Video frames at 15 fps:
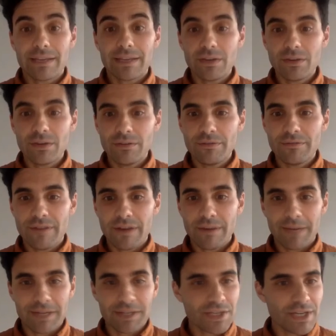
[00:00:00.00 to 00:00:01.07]
you very
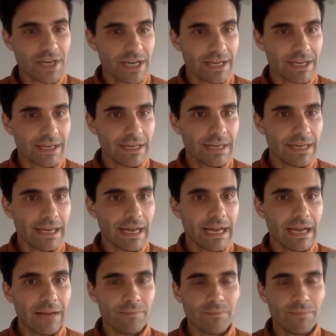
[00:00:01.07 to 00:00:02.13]
much, Shenggen.
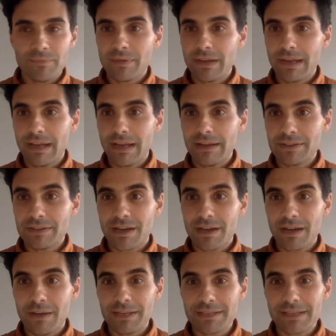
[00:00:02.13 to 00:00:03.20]
Our time
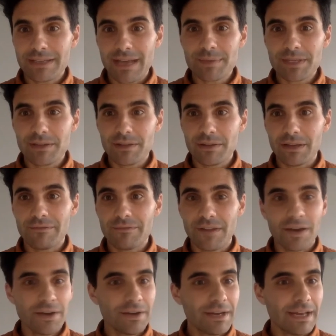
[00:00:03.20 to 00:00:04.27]
has absolutely
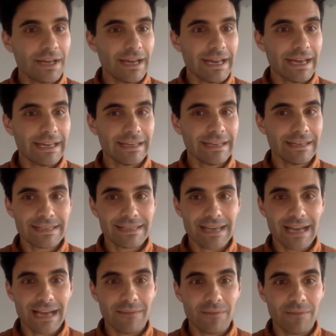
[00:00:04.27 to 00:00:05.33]
flown, and
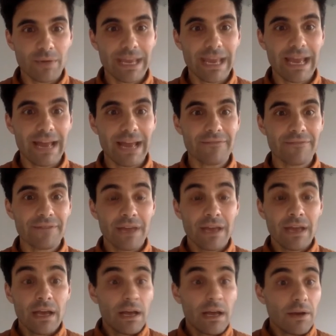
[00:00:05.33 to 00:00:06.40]
we have
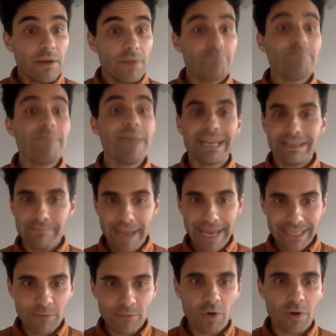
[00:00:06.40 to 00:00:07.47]
many
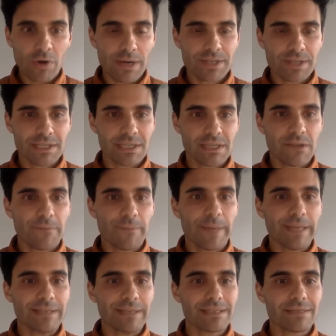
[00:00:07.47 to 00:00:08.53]
more questions that have
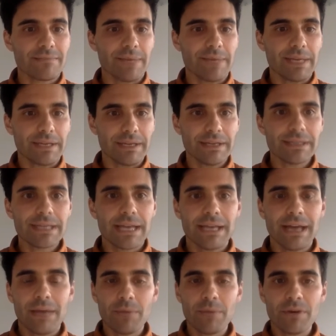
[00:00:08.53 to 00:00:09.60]
been submitted. A
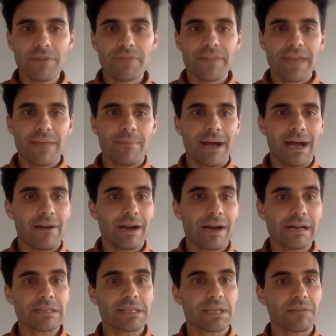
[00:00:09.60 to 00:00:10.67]
number of them are
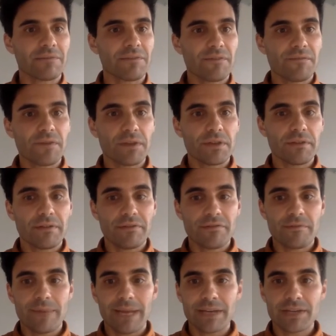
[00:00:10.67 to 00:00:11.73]
asking for further
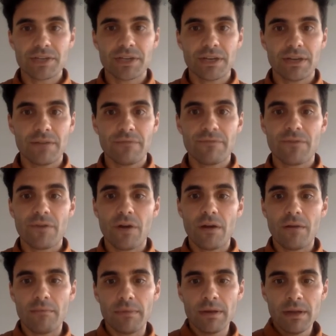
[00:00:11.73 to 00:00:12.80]
information
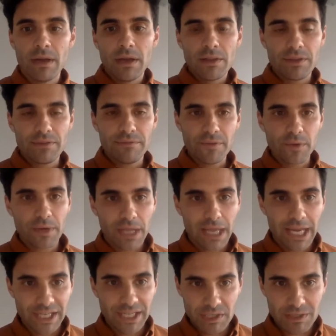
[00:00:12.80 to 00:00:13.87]
from the Food and
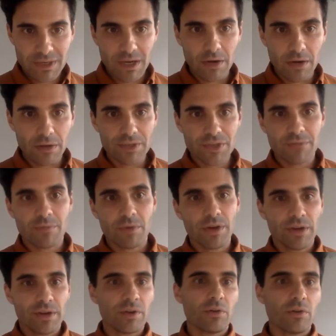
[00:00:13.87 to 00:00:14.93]
Land Use Coalition
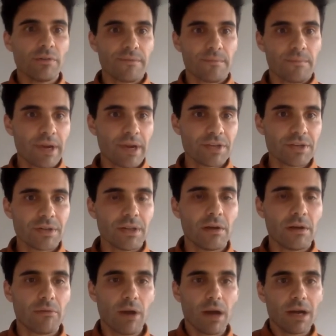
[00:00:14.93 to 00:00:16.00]
work or from Regional
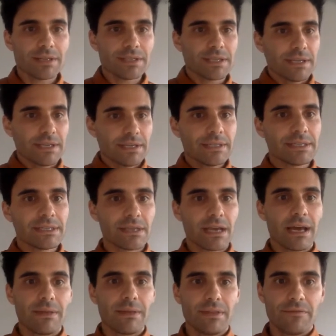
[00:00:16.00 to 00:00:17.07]
Horizons,
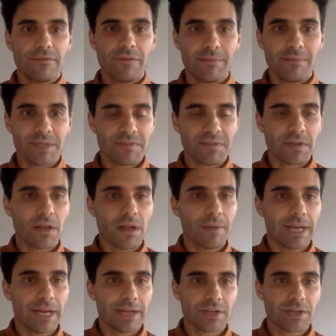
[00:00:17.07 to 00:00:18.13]
the Farmers for
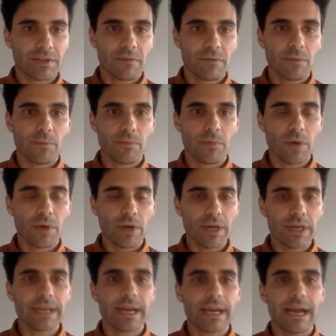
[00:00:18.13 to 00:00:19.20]
Climate Action
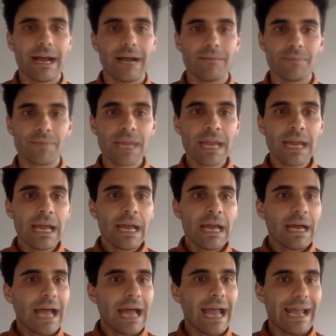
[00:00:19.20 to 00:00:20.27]
work.
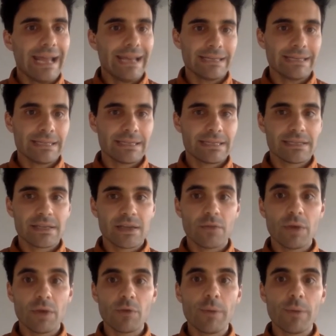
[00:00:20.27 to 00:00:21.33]
And so
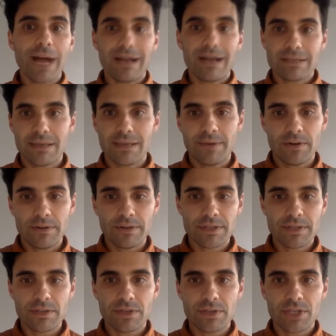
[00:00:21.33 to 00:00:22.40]
we will pass them on
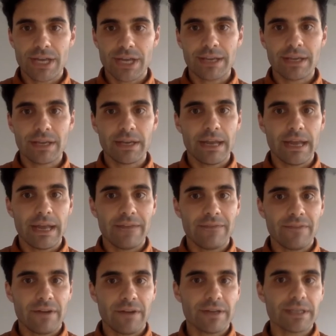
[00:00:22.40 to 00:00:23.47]
to Shenggen and
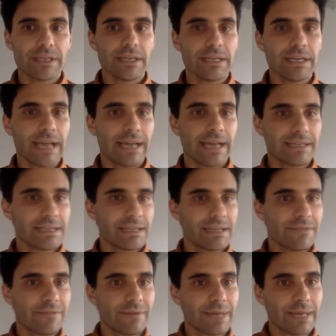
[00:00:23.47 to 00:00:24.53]
Verity and see
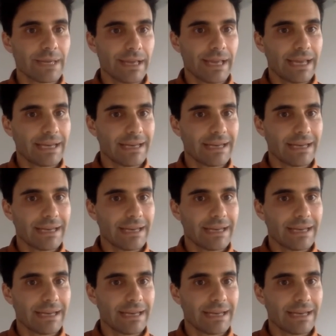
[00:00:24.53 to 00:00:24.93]
if we can get